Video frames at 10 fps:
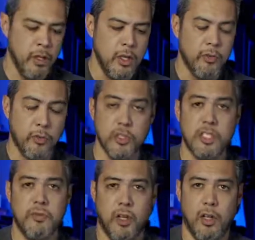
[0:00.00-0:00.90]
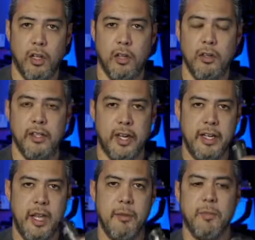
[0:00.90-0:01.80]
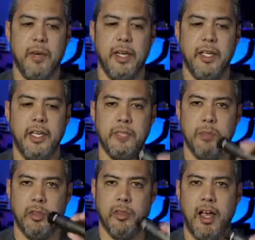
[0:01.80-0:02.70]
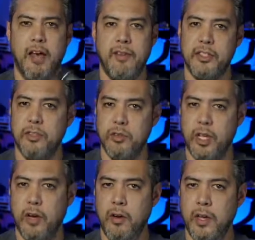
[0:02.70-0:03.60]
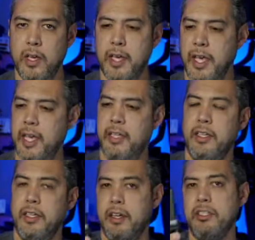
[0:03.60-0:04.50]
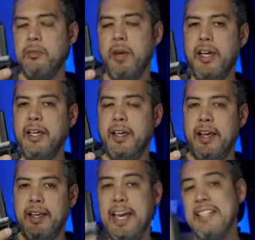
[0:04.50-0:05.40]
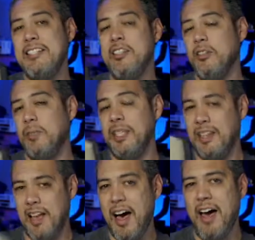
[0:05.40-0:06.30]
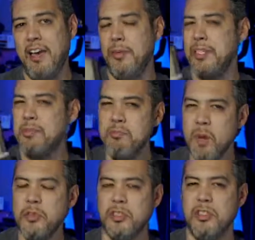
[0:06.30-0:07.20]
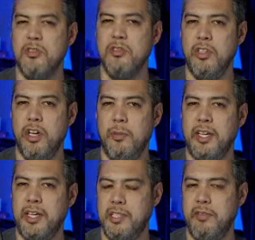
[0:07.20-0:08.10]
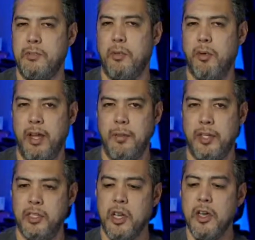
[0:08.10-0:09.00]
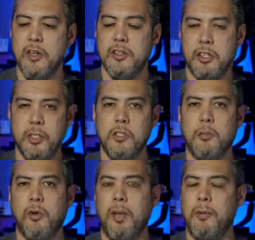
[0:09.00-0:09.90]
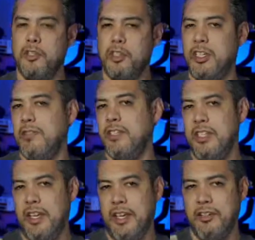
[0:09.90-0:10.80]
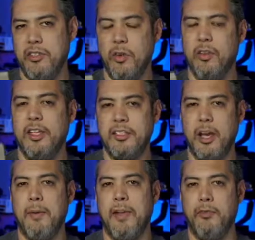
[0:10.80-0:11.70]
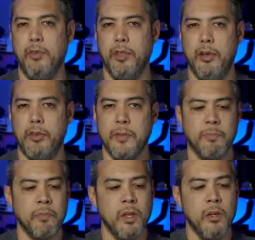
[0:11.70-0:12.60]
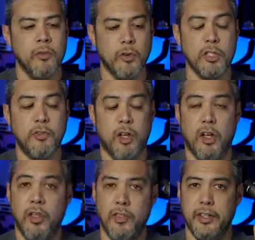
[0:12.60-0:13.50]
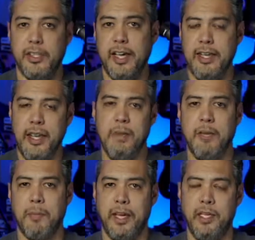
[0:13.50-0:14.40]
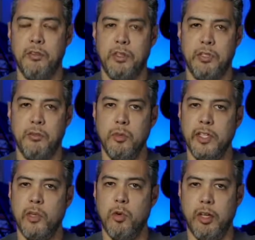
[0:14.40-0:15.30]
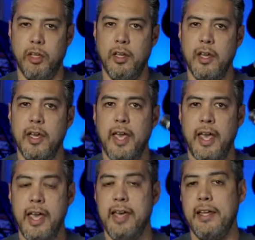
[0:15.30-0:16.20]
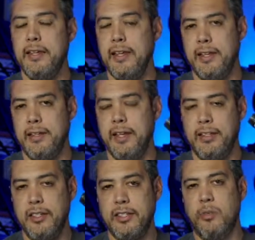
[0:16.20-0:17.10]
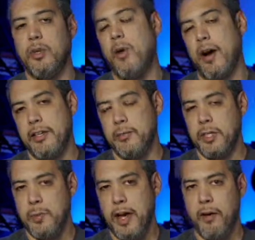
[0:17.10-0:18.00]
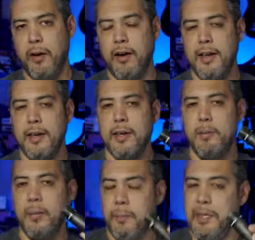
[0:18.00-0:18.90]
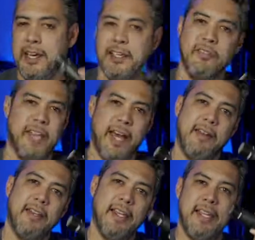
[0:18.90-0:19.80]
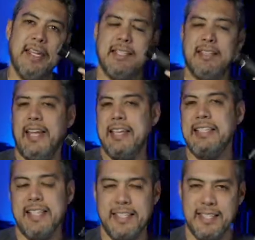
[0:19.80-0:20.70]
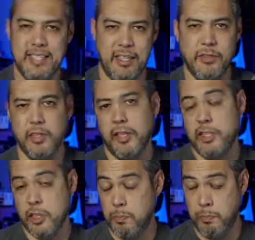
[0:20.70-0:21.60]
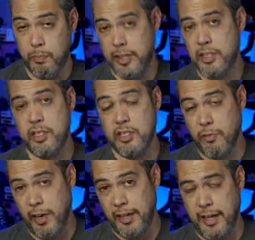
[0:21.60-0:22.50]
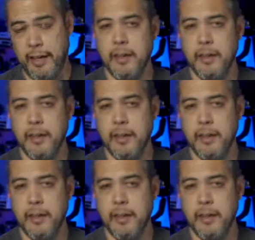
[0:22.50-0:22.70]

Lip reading: First of all, the dynamic mic is both live and studio, and the condenser mic can still be live, but it's mostly studio because of its parameters. Some of those parameters are give and take, so let's talk about a few of those. First of all, the dynamic mic uses a moving coil, and it doesn't require as much power, but because of that, it is less sensitive. So let's just define that.